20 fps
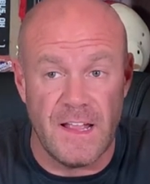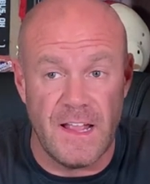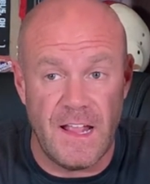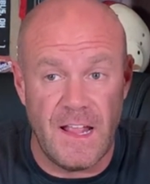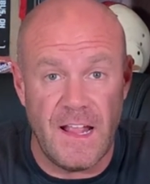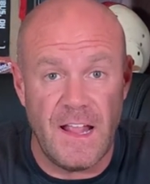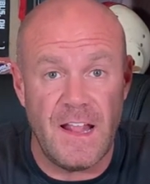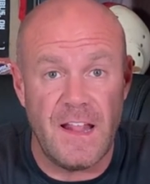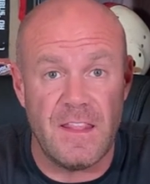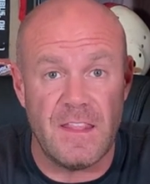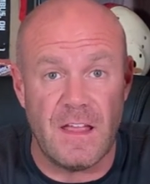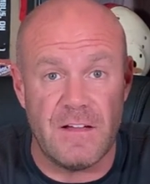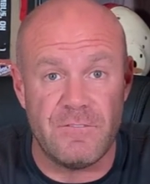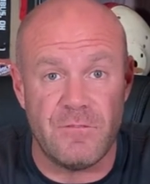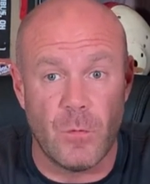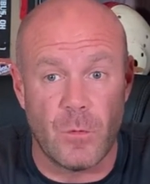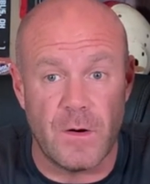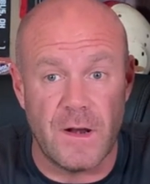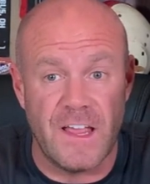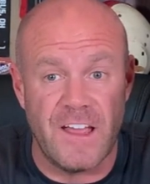and that
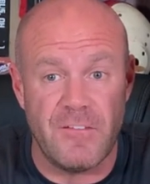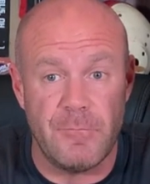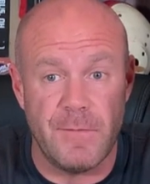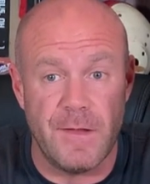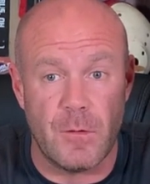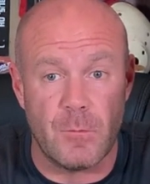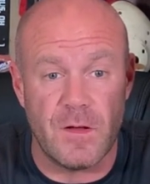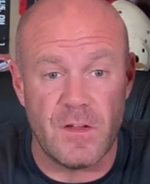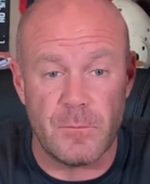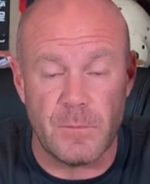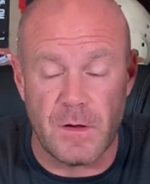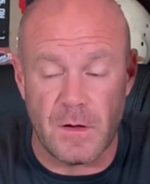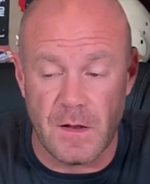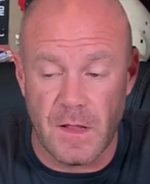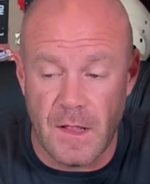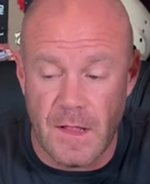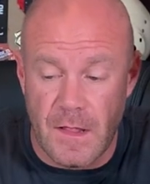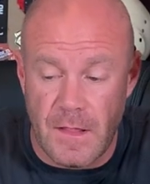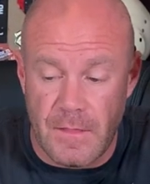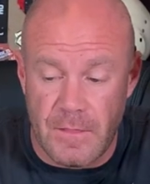4.5 minute rest period.
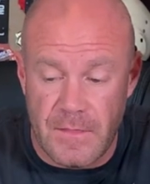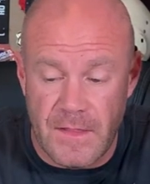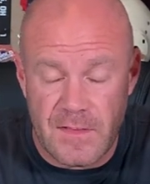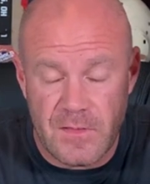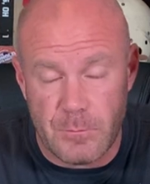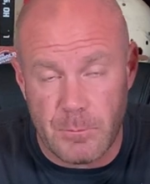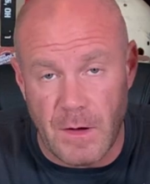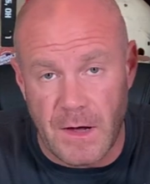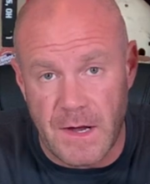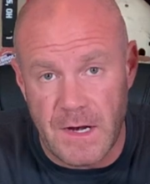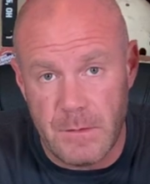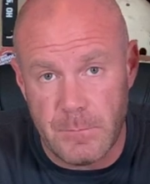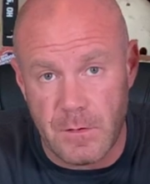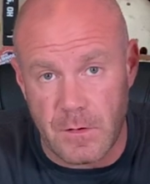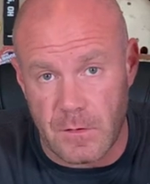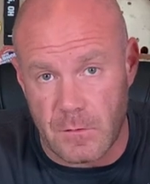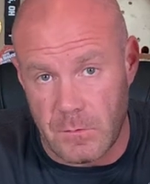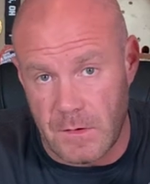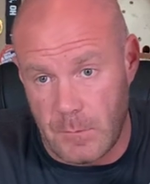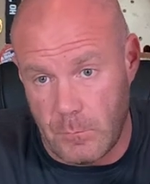That's
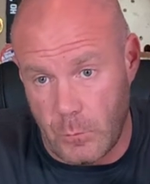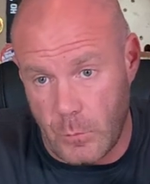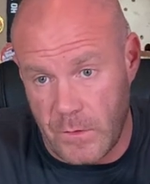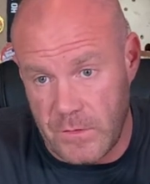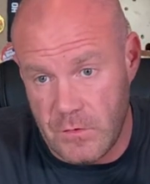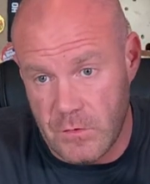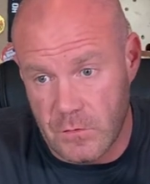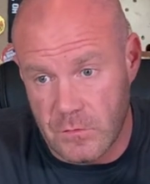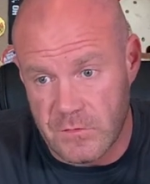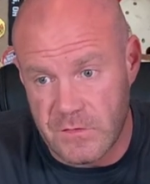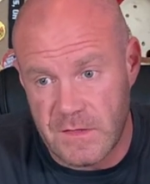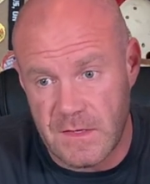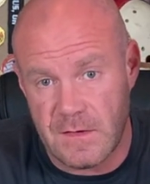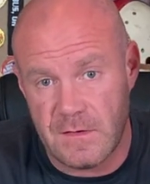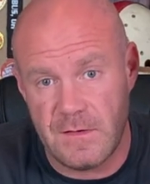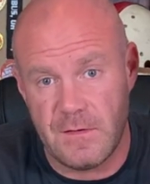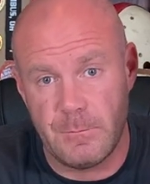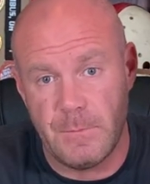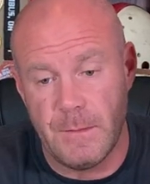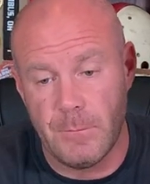bodybuilding crap. When you're seeing
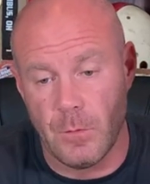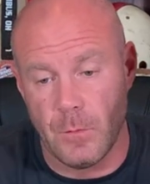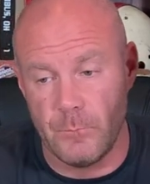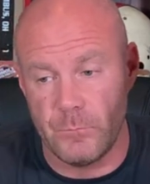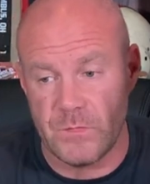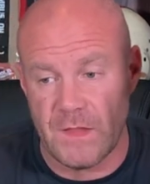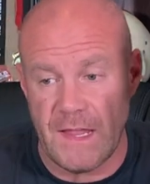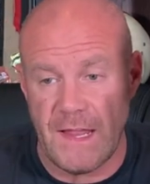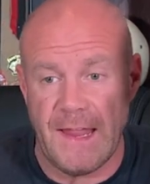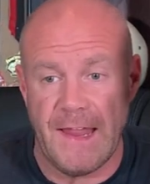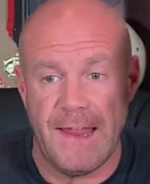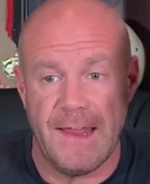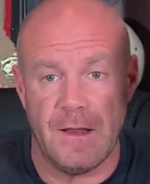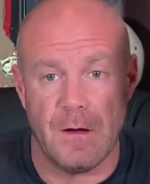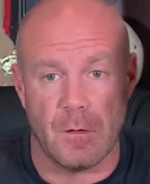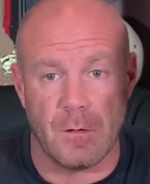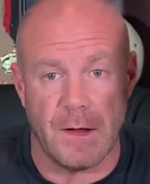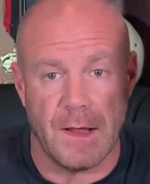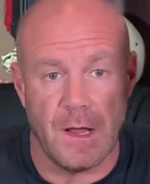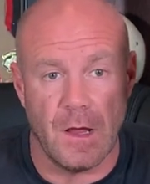these people aid
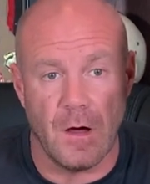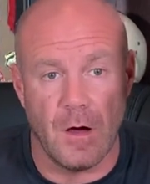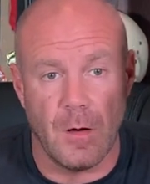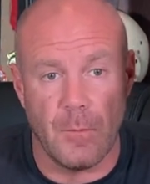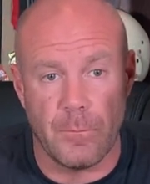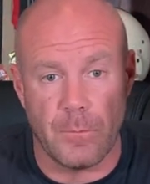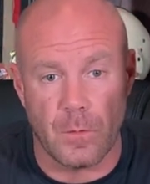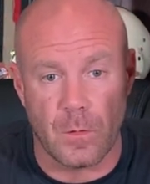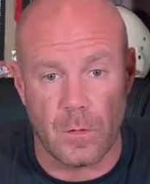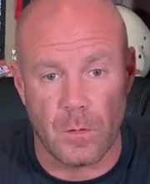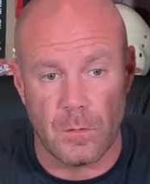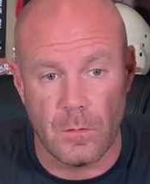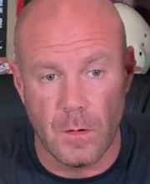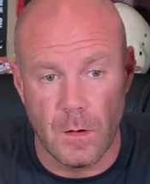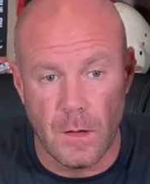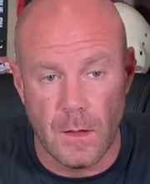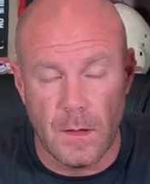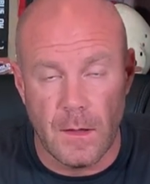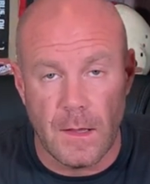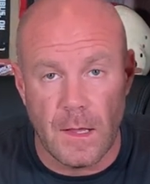or help
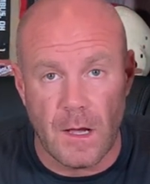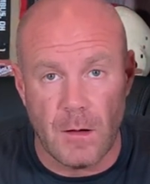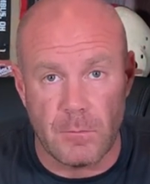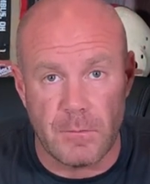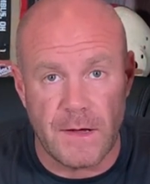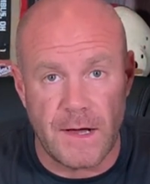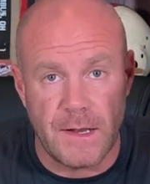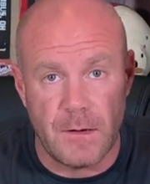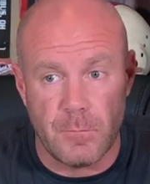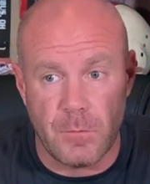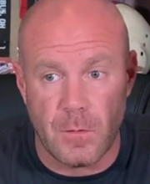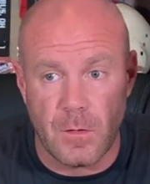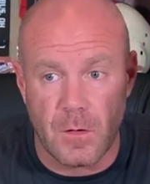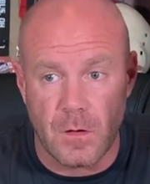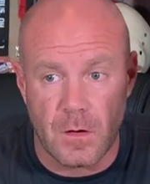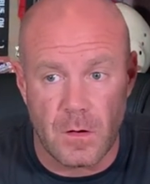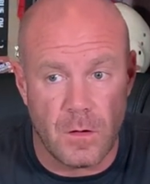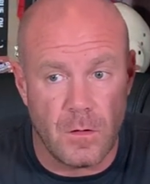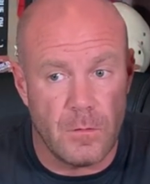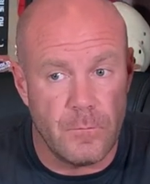guide the
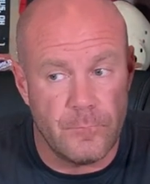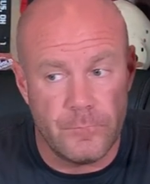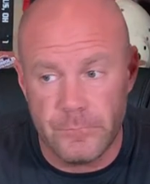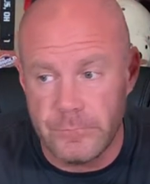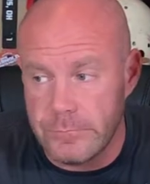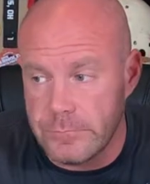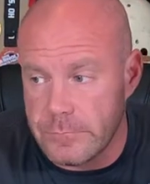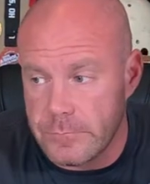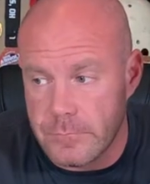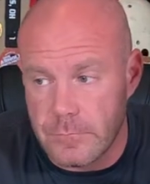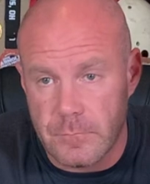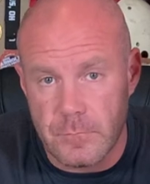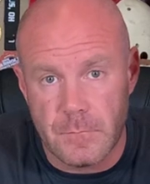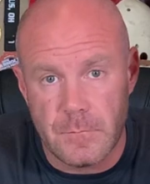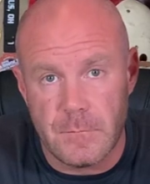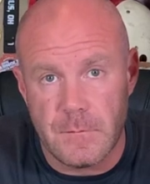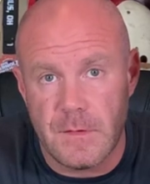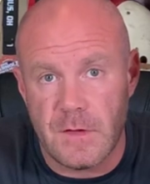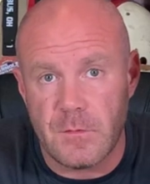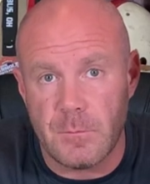bar along,
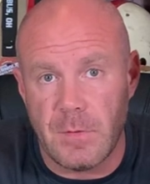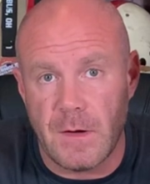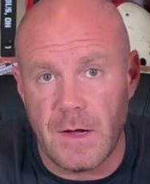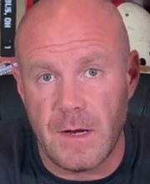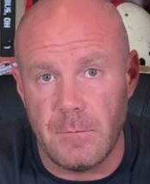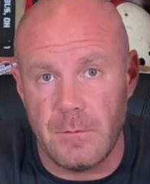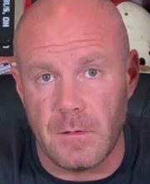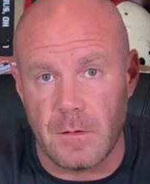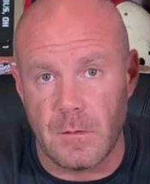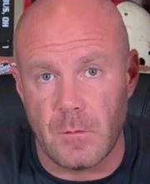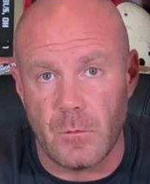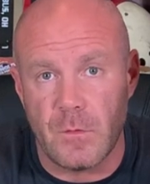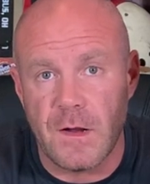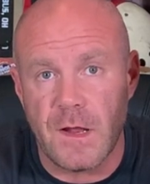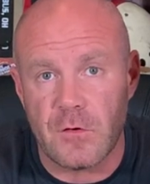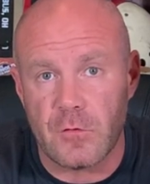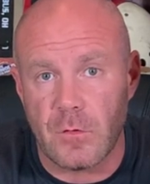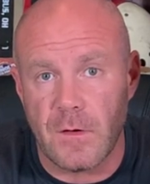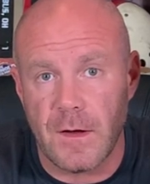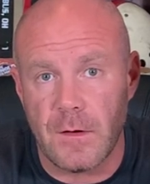that's bodybuilding. We're
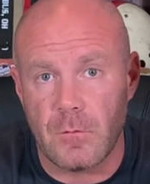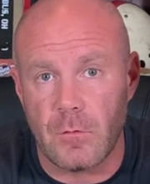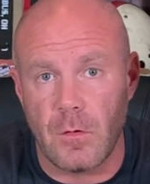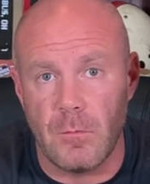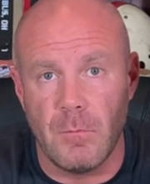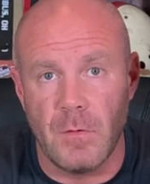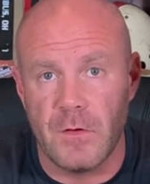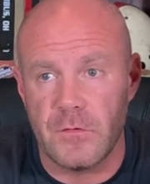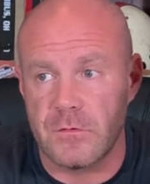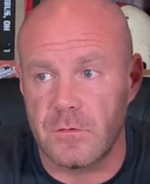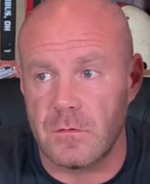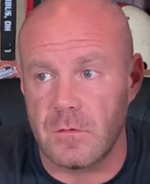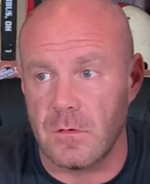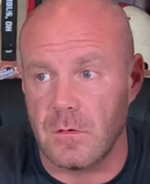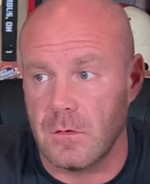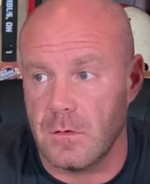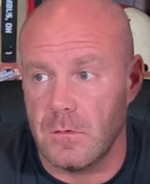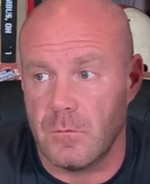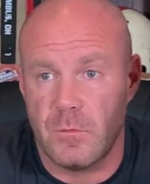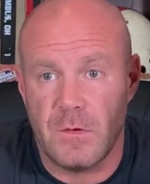not trying to grow
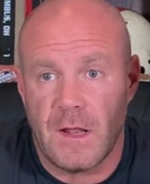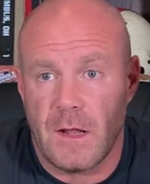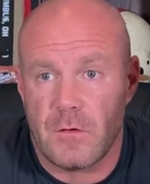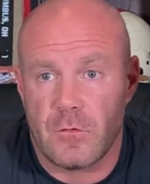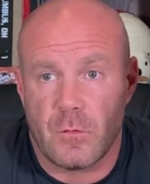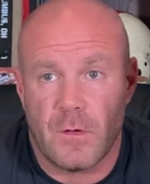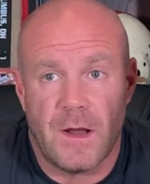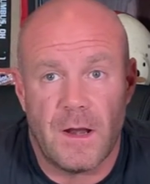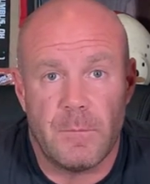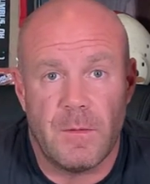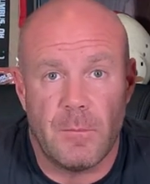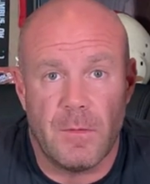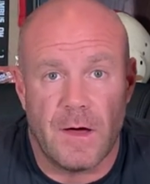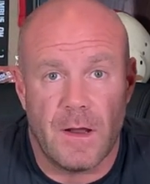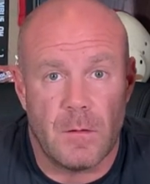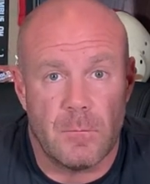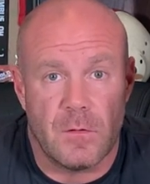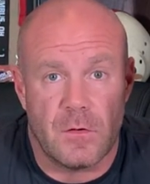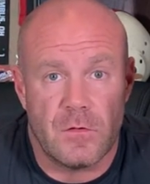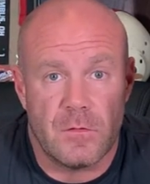muscular. We're not trying to be
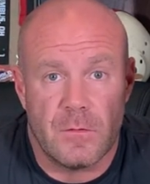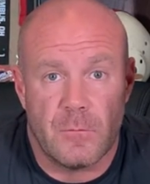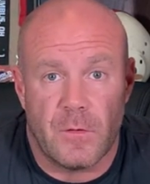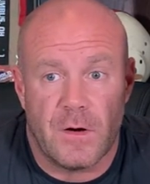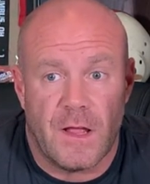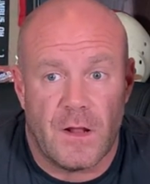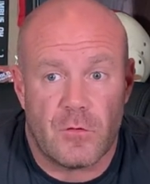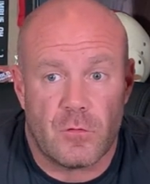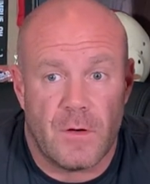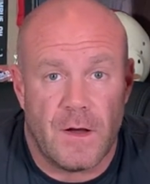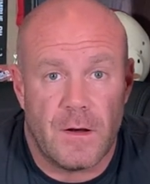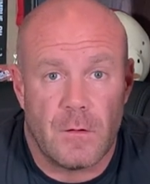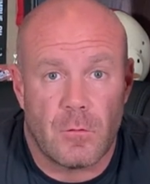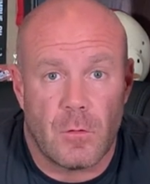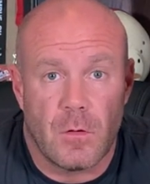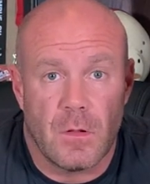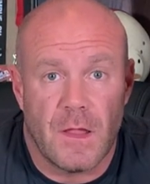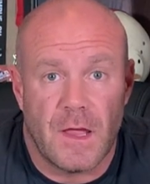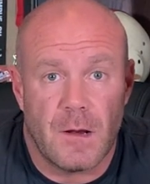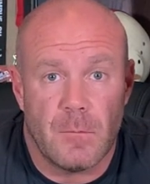bodybuilders. We're not trying to
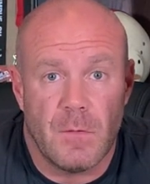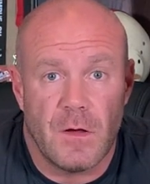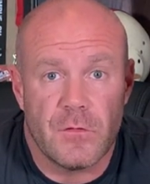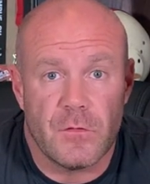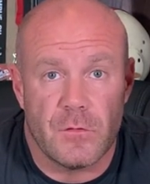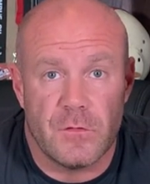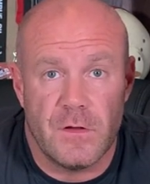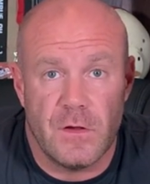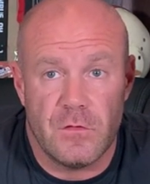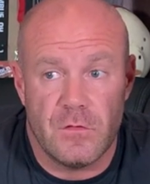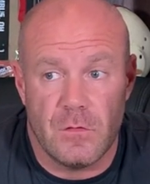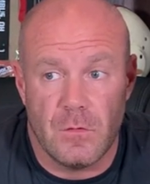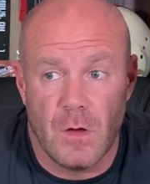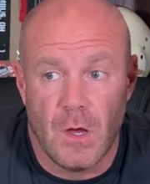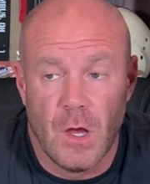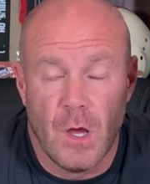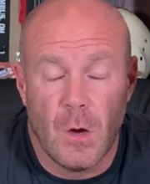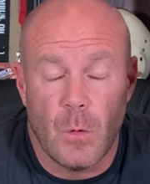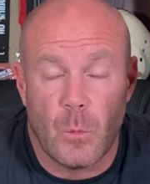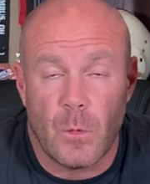grow a lot of muscle tissue.
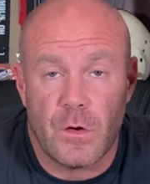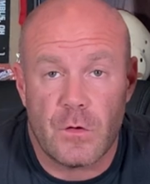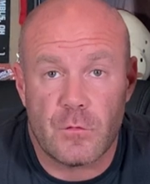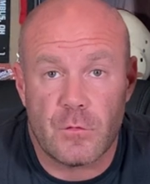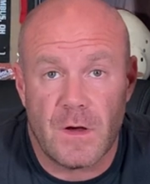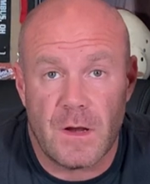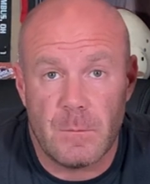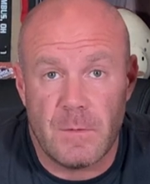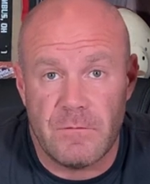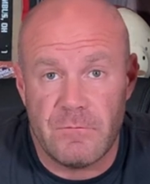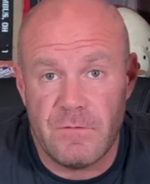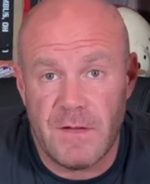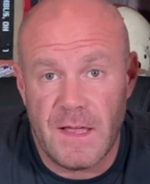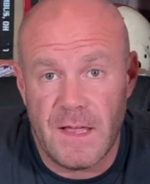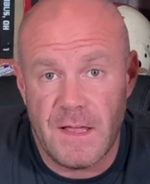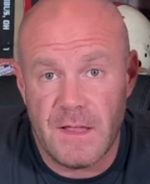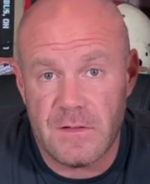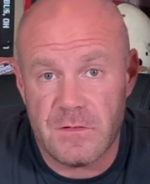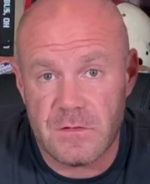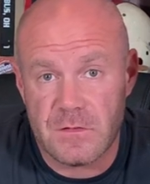We're trying to be
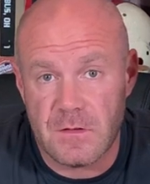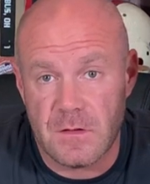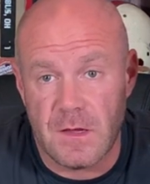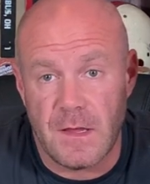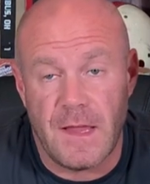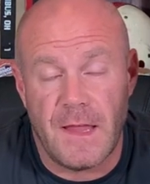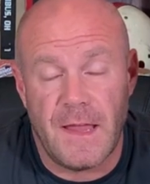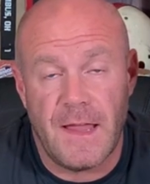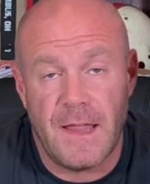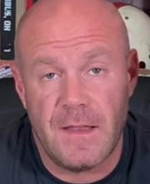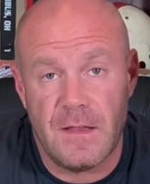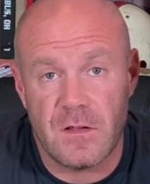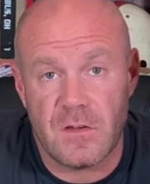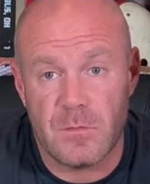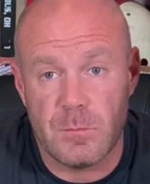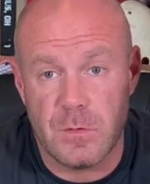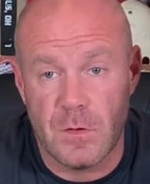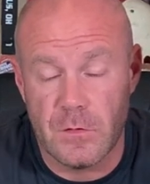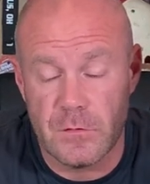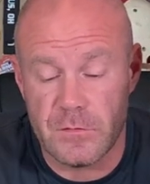fast and
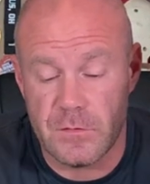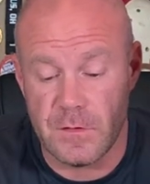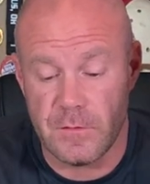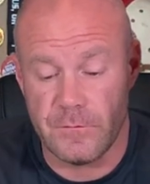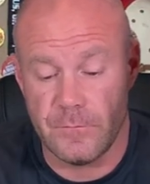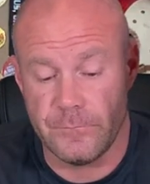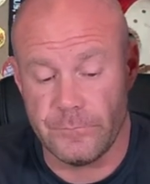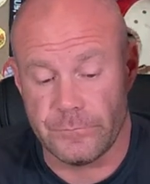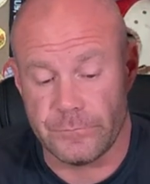explosive.